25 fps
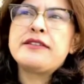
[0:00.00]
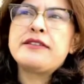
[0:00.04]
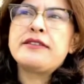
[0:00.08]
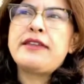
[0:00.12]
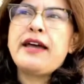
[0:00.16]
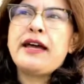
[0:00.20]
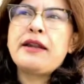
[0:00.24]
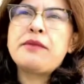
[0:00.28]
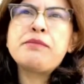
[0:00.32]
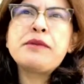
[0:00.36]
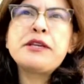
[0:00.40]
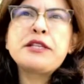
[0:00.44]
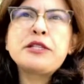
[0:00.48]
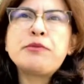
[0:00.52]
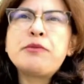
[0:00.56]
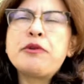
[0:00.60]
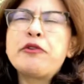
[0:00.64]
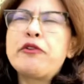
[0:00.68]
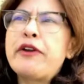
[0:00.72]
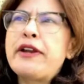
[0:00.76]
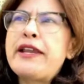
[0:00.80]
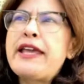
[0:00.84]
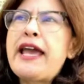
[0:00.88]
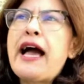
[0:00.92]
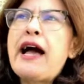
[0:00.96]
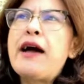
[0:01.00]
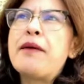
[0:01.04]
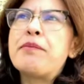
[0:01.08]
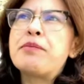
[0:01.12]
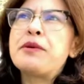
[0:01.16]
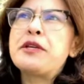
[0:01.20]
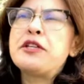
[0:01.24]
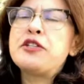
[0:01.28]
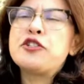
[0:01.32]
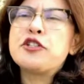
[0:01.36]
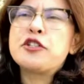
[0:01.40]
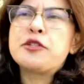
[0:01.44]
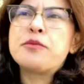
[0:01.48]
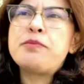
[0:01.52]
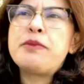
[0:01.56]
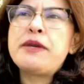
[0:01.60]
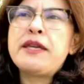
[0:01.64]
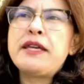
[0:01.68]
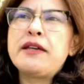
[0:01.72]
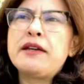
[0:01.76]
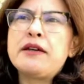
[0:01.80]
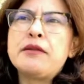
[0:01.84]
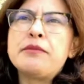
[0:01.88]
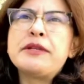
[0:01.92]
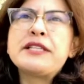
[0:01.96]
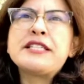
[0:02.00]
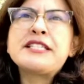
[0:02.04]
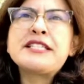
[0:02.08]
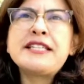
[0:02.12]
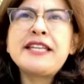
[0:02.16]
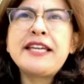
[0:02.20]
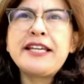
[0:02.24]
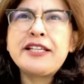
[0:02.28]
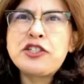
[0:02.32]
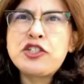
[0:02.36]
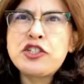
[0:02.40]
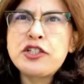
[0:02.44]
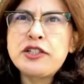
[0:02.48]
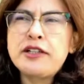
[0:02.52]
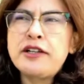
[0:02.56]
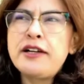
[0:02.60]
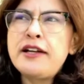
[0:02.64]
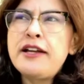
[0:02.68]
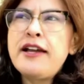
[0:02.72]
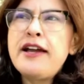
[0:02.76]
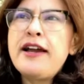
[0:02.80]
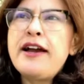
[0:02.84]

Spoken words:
that makes me really happy, just being amidst nature.